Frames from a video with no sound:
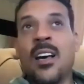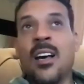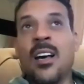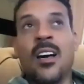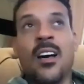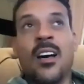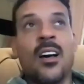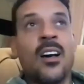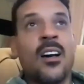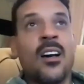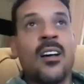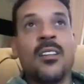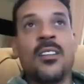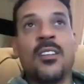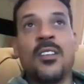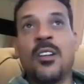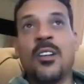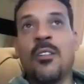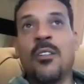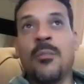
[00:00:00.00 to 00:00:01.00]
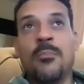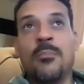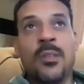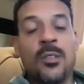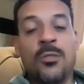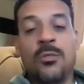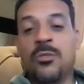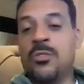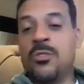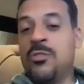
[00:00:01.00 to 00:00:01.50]
you know,
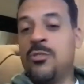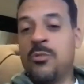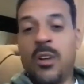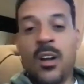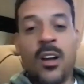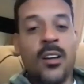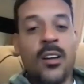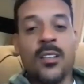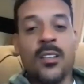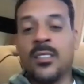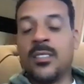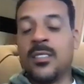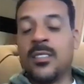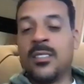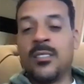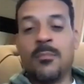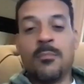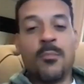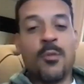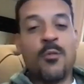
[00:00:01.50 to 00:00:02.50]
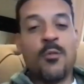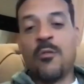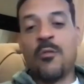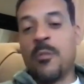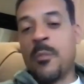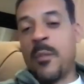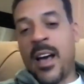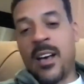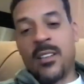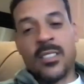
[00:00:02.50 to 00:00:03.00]
abuse, drugs, moving
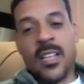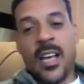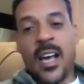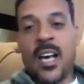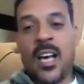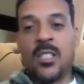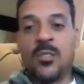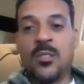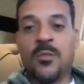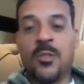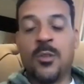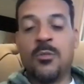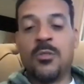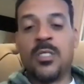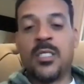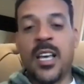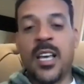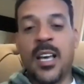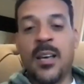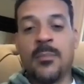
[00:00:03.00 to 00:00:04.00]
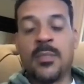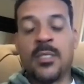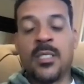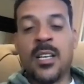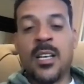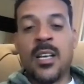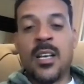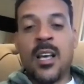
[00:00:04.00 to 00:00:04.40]
from house to house, food stamps.